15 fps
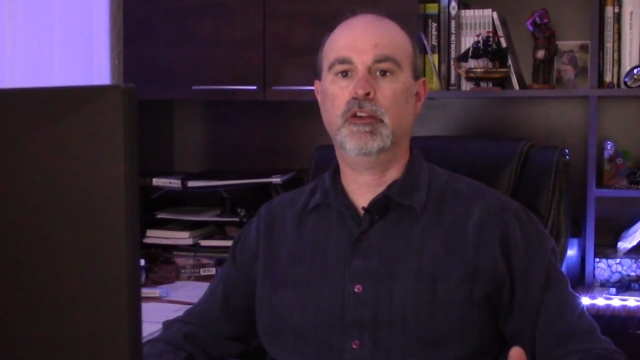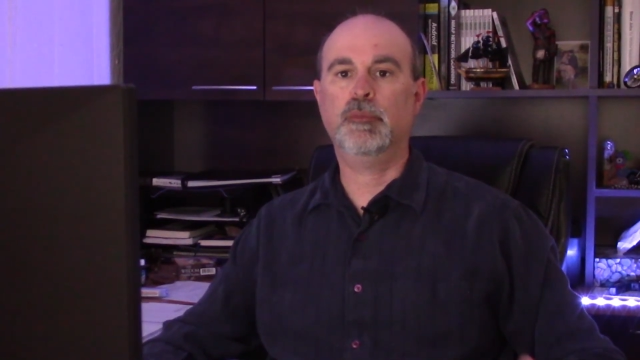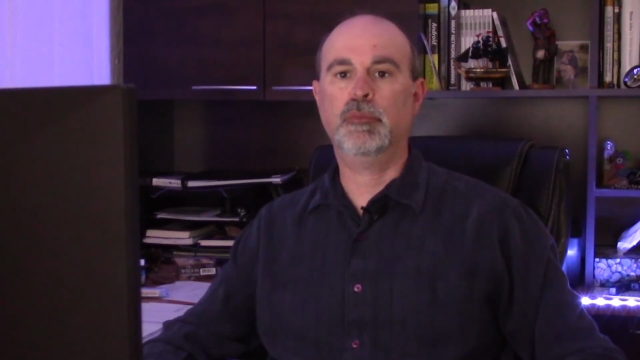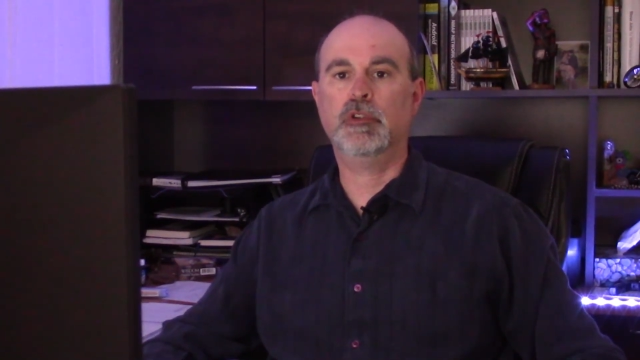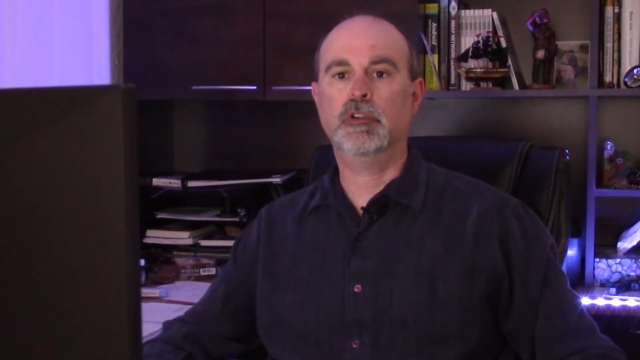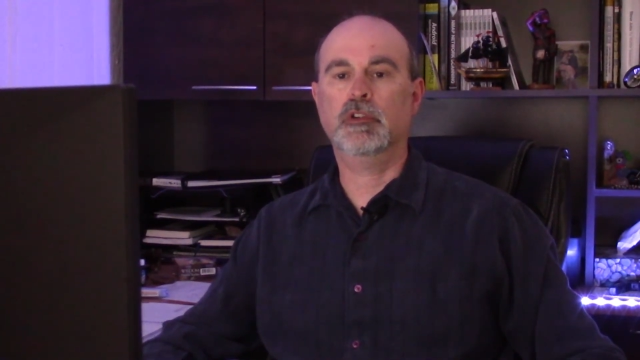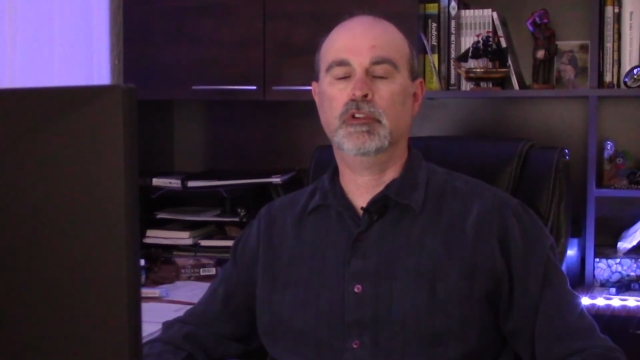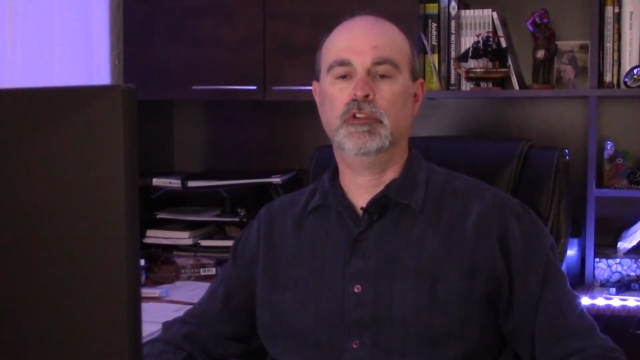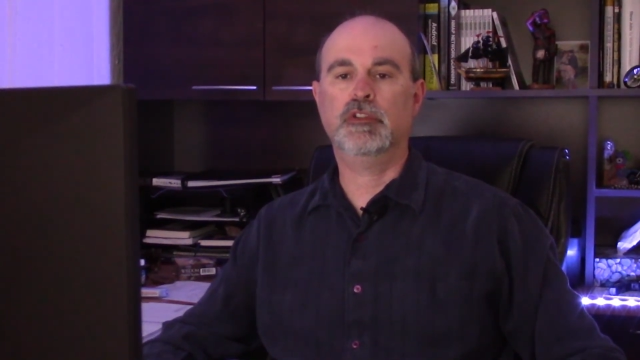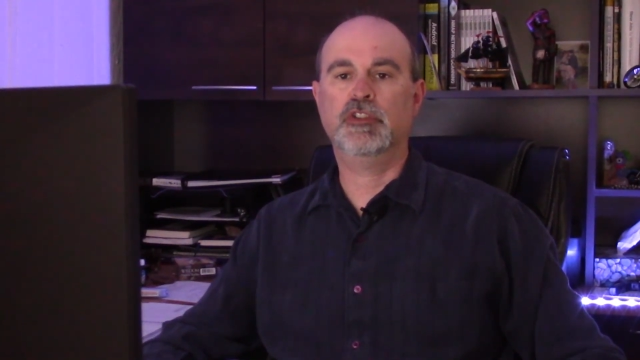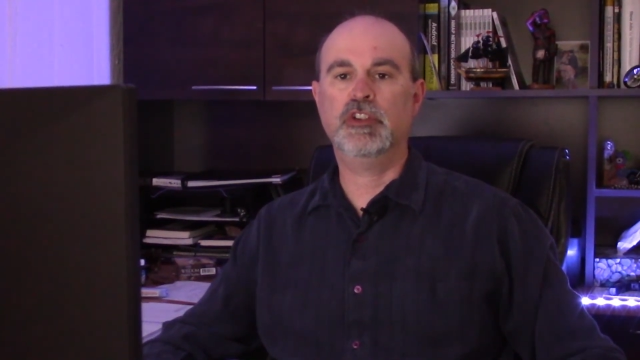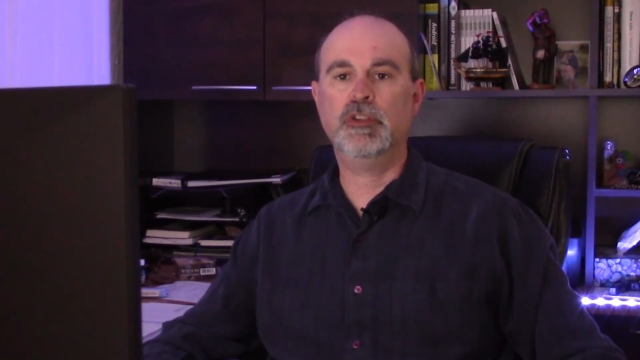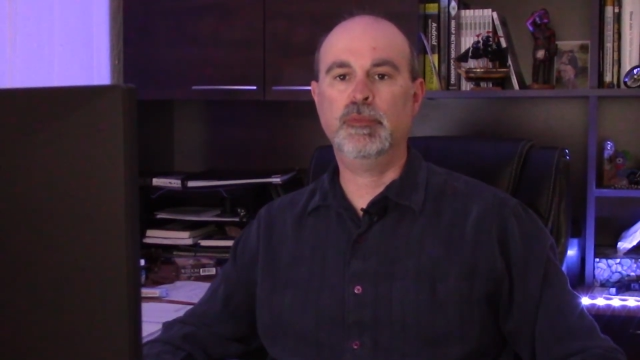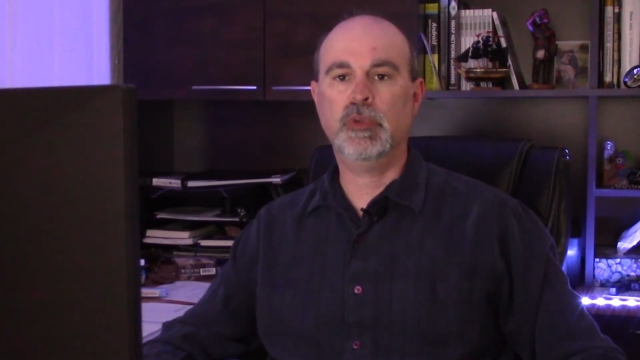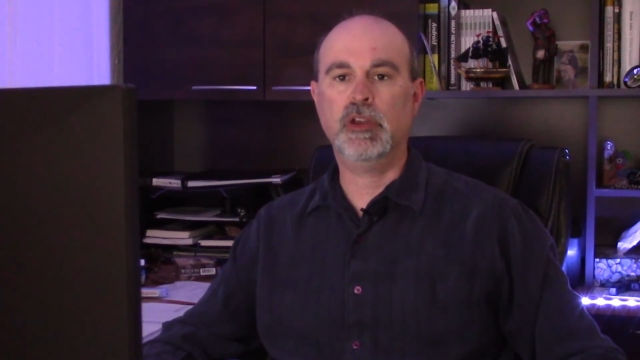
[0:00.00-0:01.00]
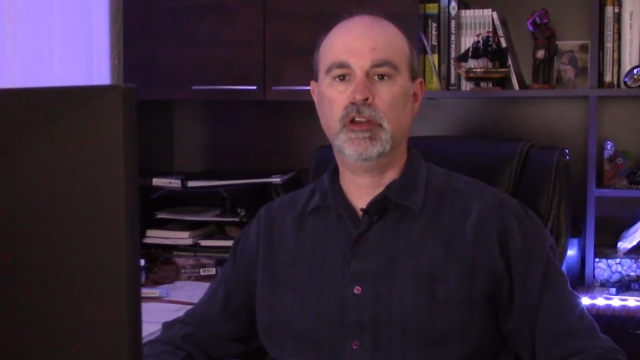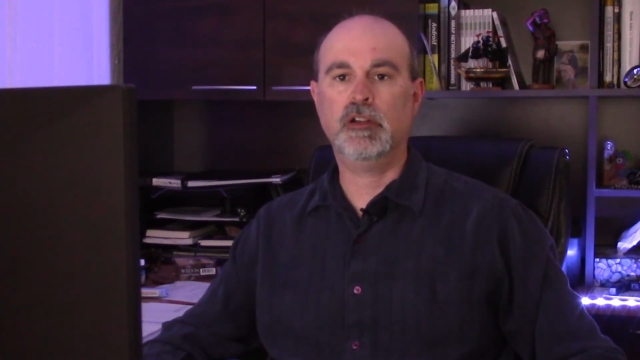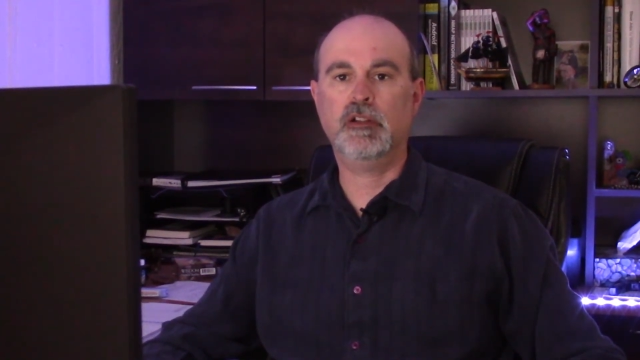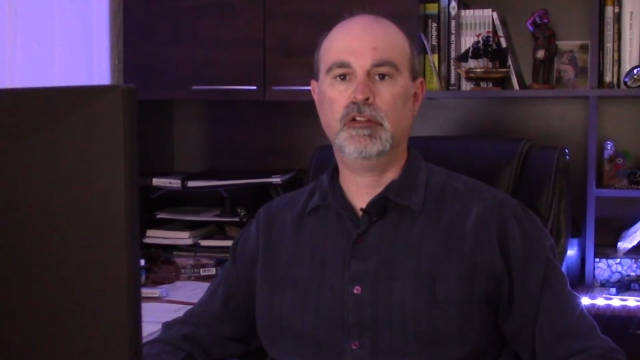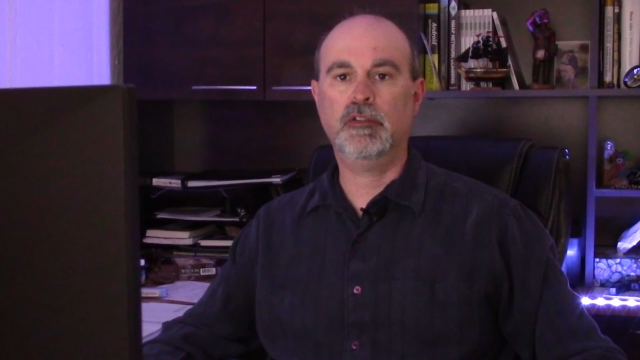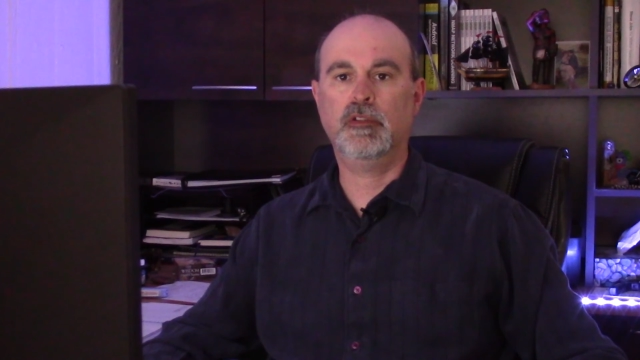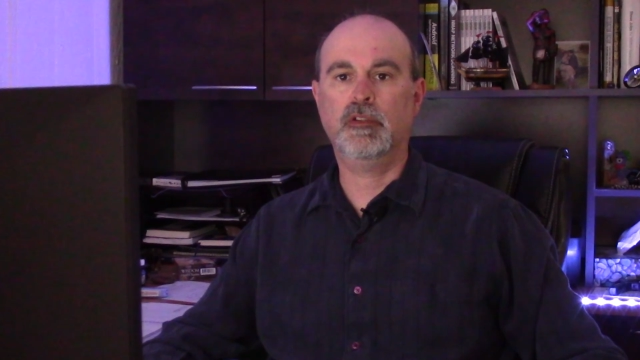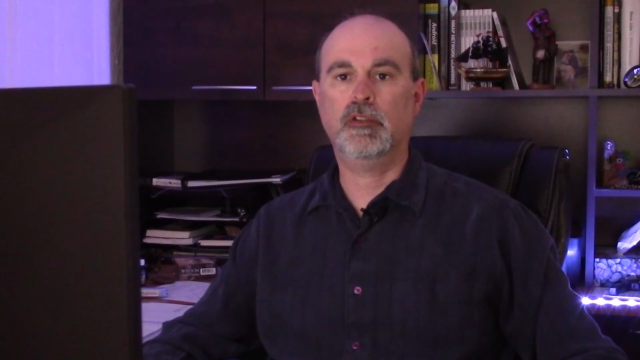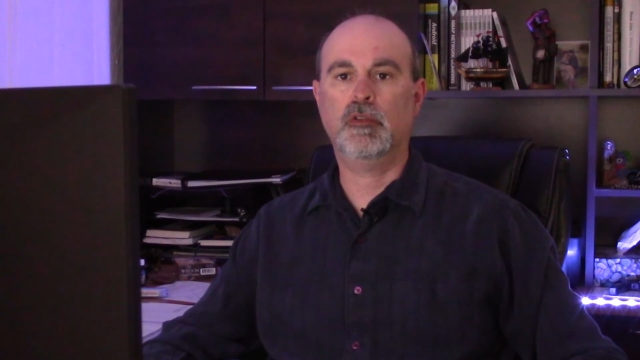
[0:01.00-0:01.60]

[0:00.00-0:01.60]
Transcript: up your Gmail,